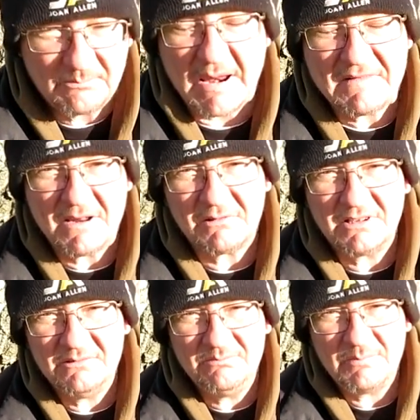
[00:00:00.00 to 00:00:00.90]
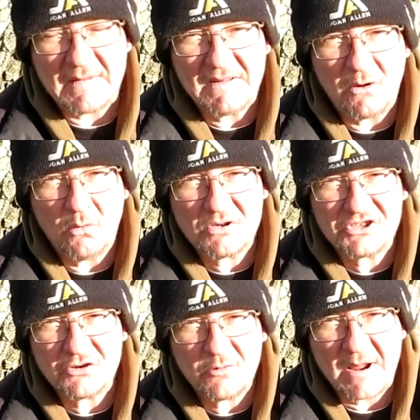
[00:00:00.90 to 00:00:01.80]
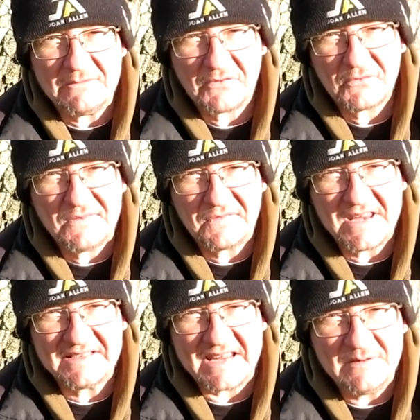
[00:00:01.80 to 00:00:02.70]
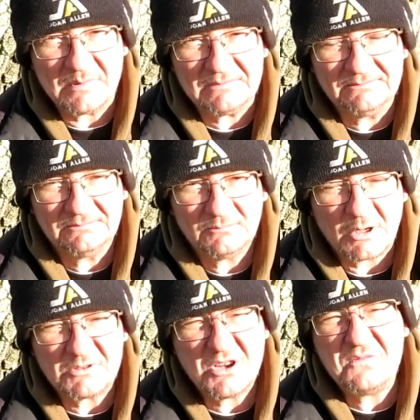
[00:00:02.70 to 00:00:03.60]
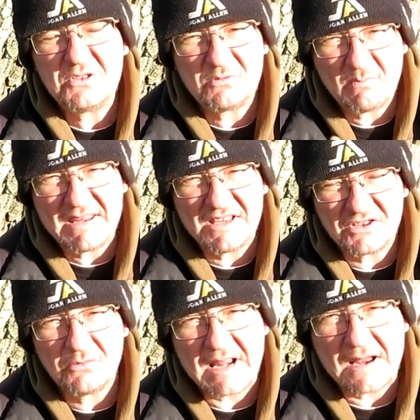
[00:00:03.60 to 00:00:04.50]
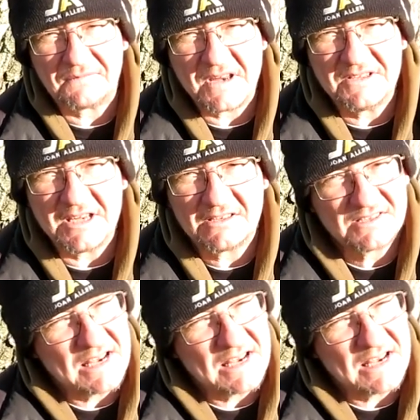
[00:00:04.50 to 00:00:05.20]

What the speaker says: bury a horseshoe about 3 feet deep, well, make it 2.5 feet deep, because